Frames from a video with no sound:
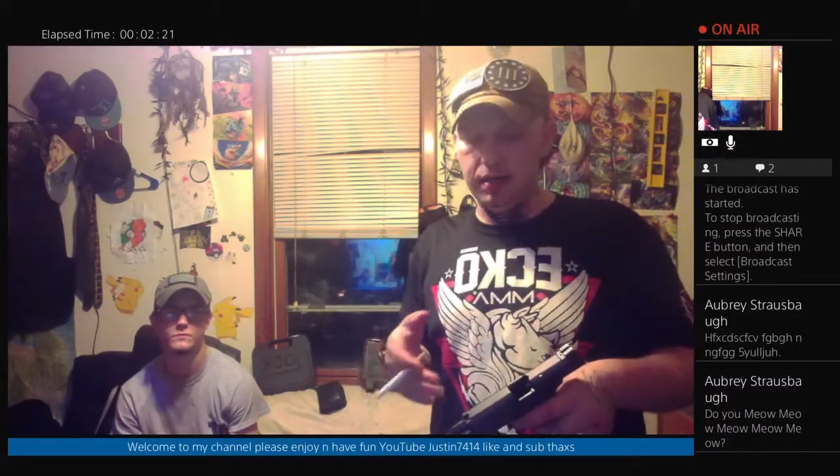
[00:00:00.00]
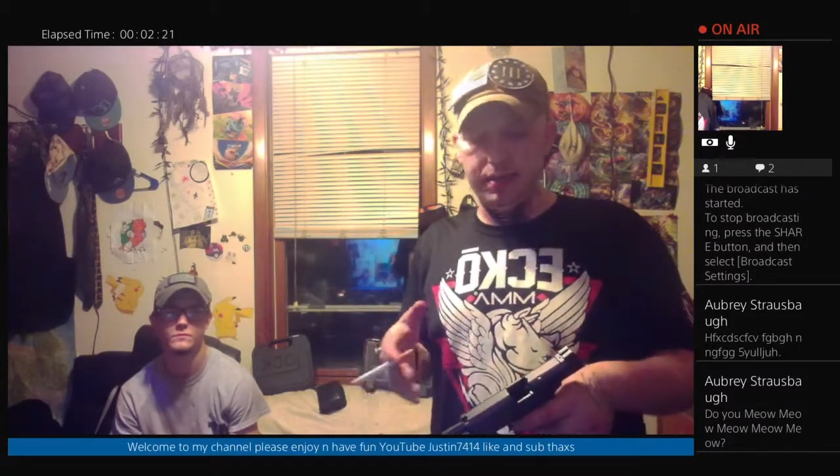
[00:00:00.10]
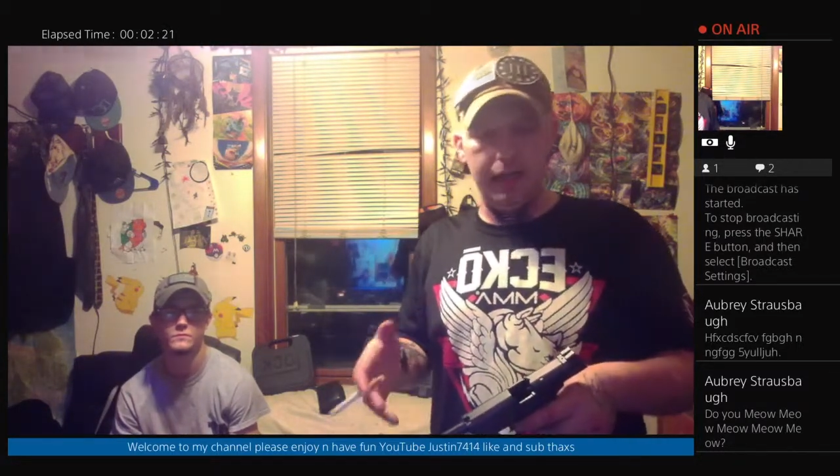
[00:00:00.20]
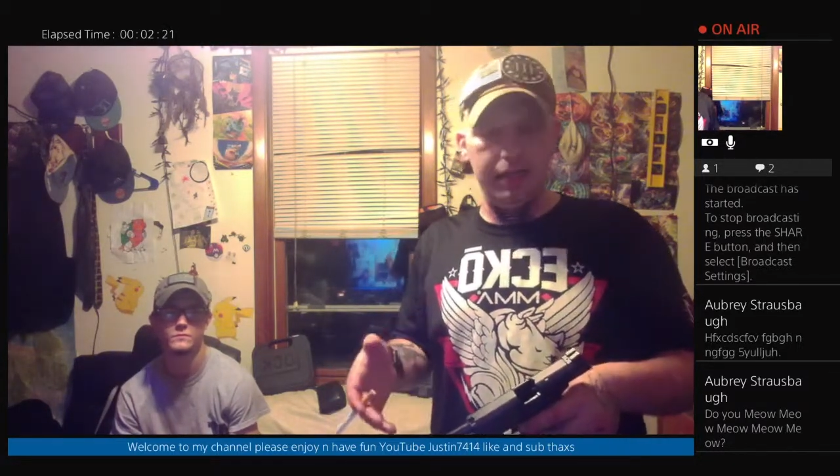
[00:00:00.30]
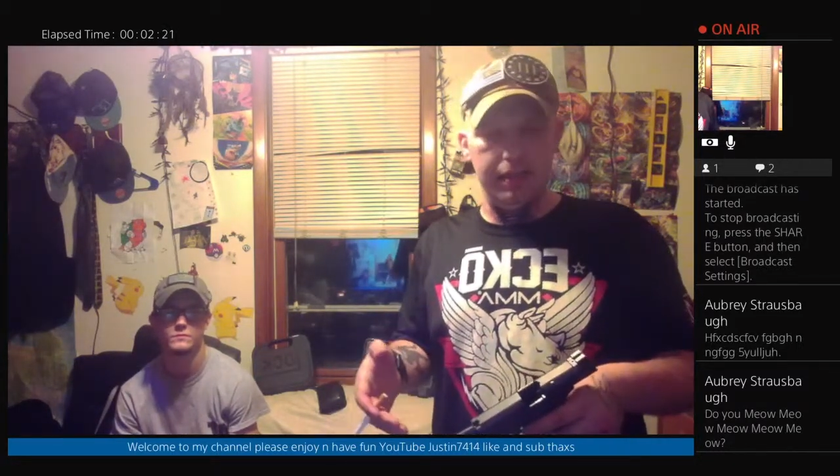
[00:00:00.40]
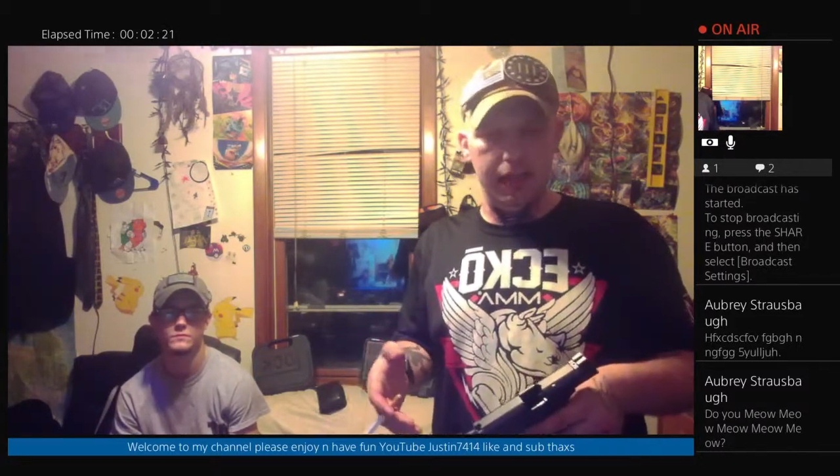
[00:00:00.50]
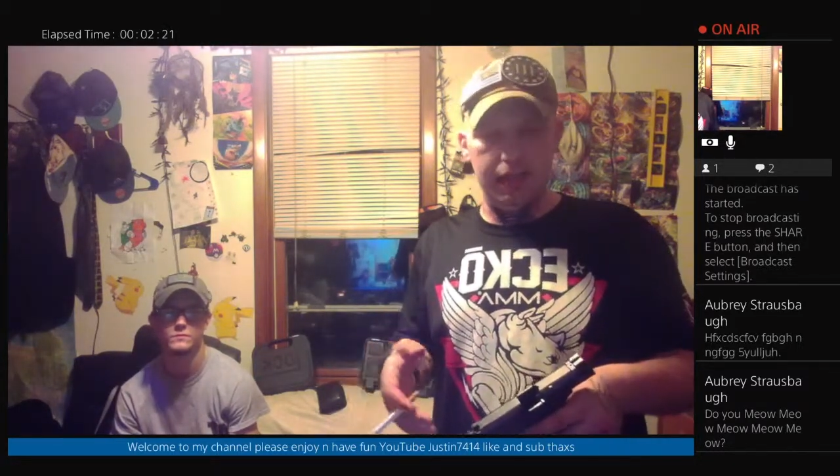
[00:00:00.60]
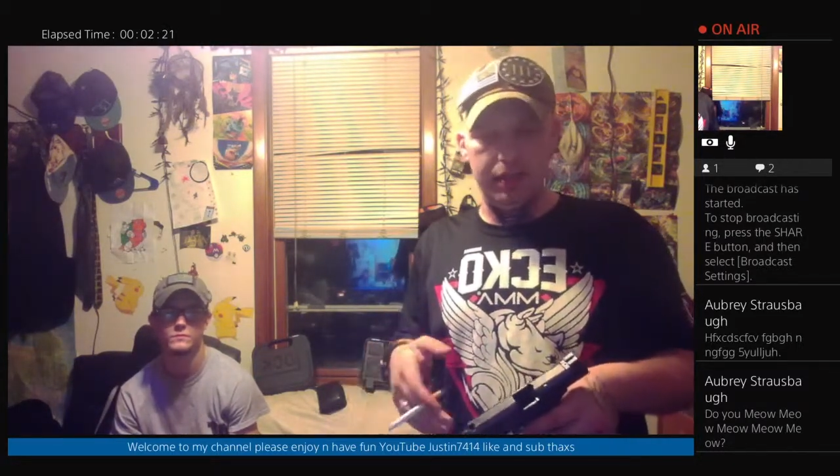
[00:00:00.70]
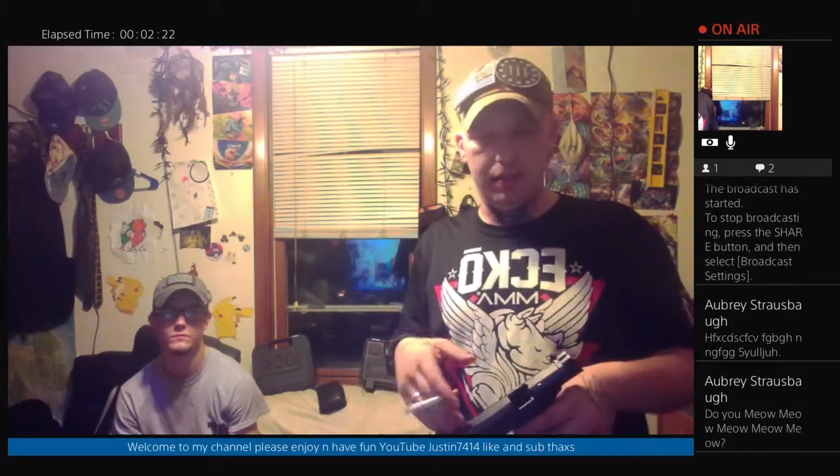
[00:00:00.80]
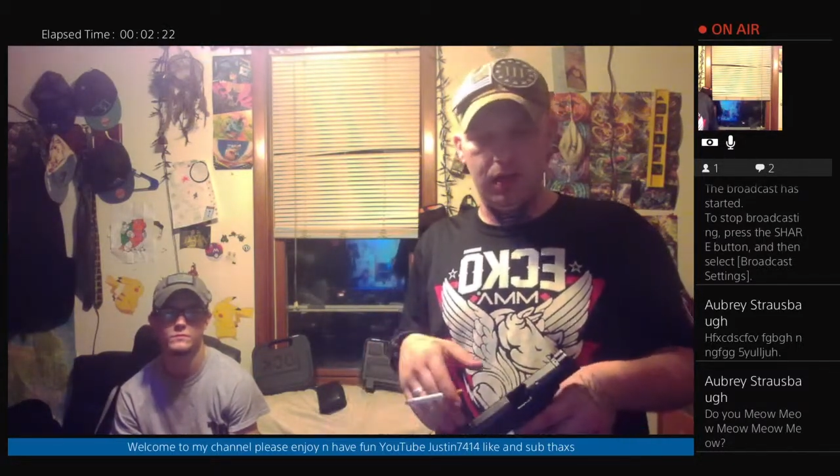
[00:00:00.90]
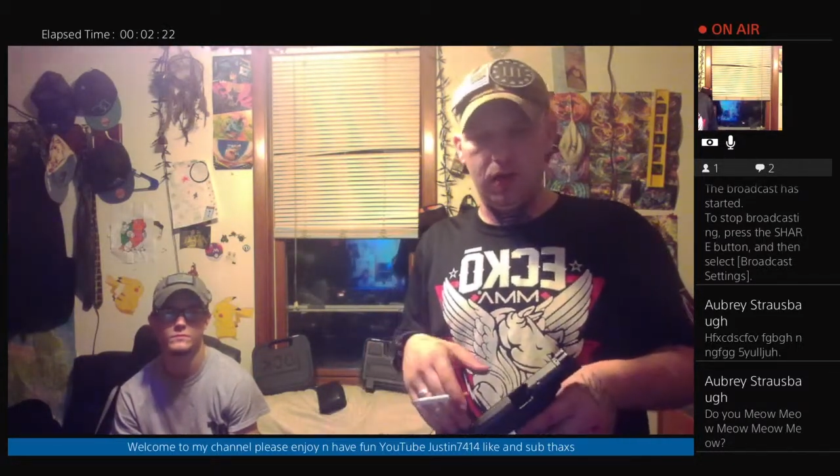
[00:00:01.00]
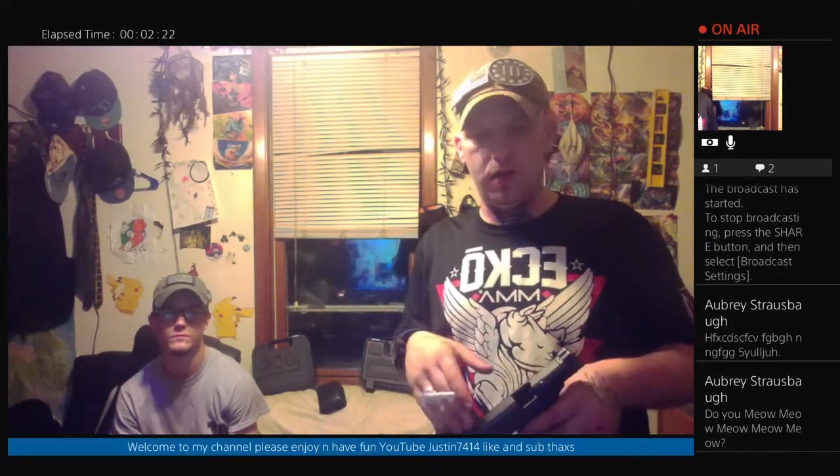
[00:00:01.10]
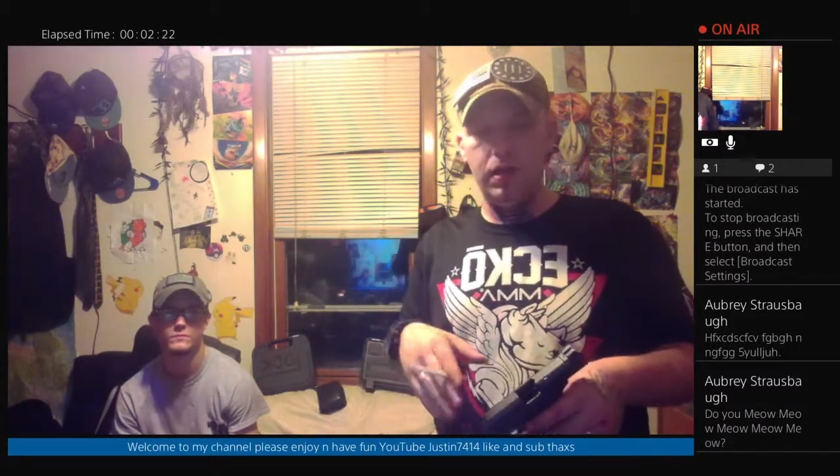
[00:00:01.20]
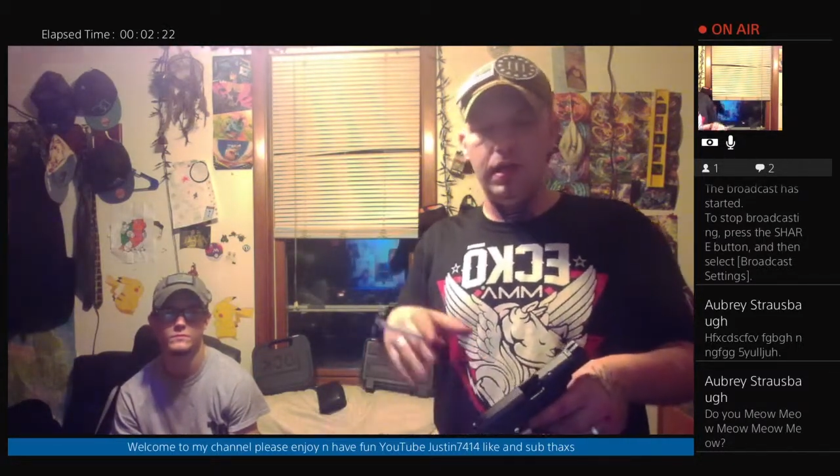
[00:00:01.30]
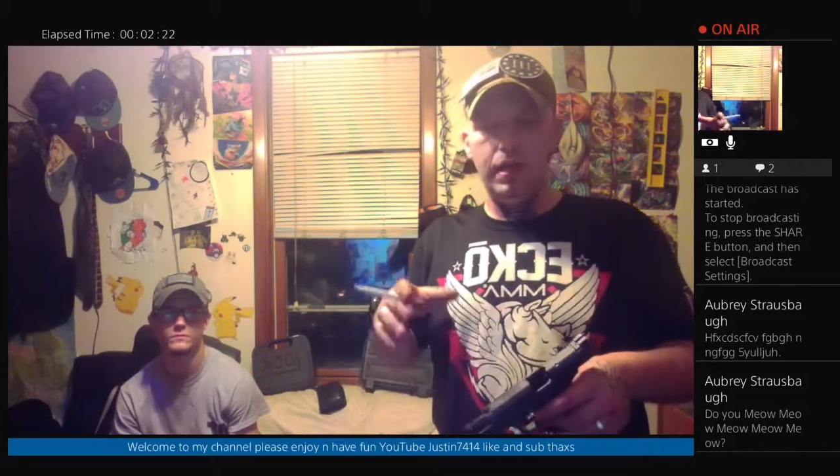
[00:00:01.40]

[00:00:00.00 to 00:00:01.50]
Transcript: sights on it, so